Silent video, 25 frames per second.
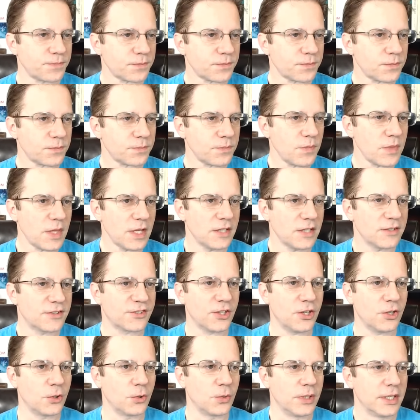So,
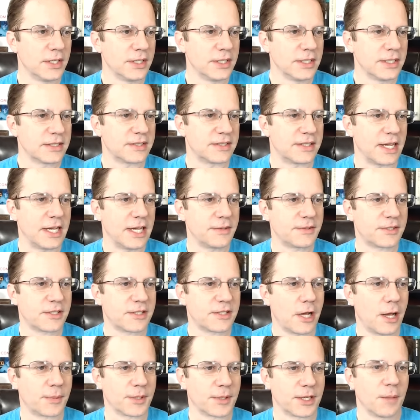today's
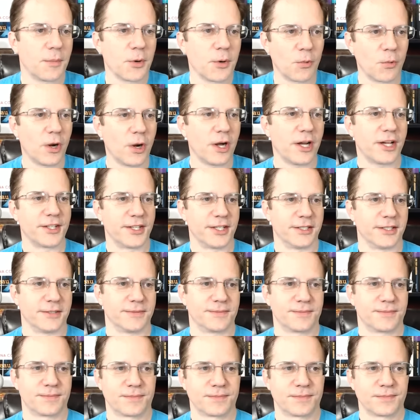topic number one
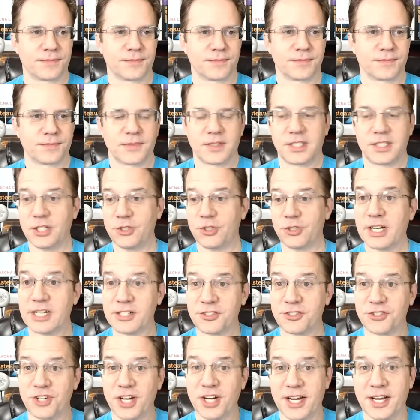Did you
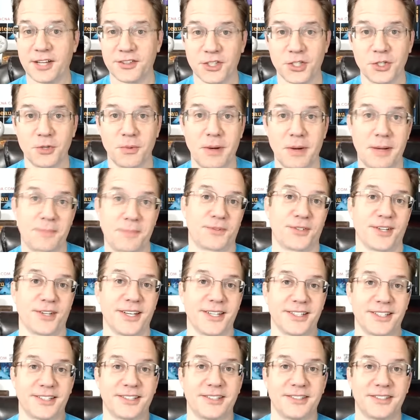guys check out the new
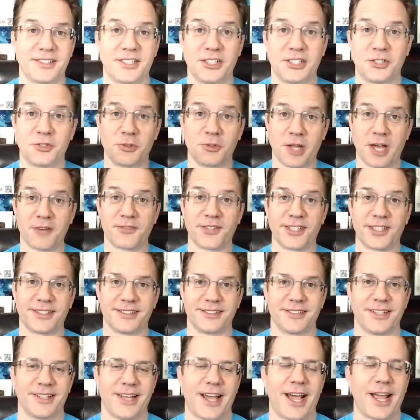website? Did you love it?
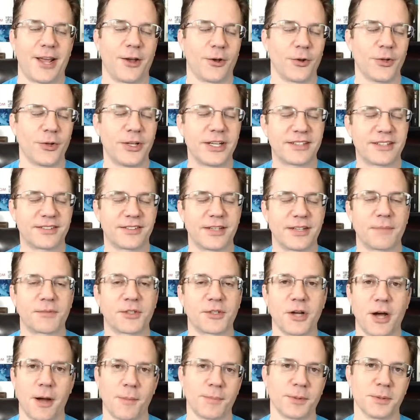I only
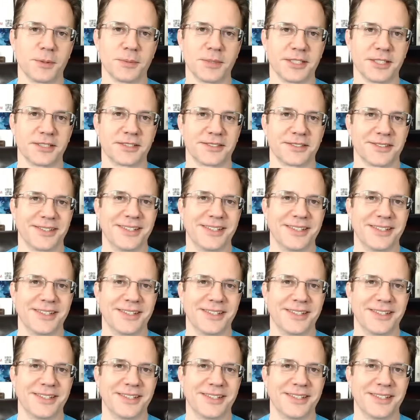accept compliments.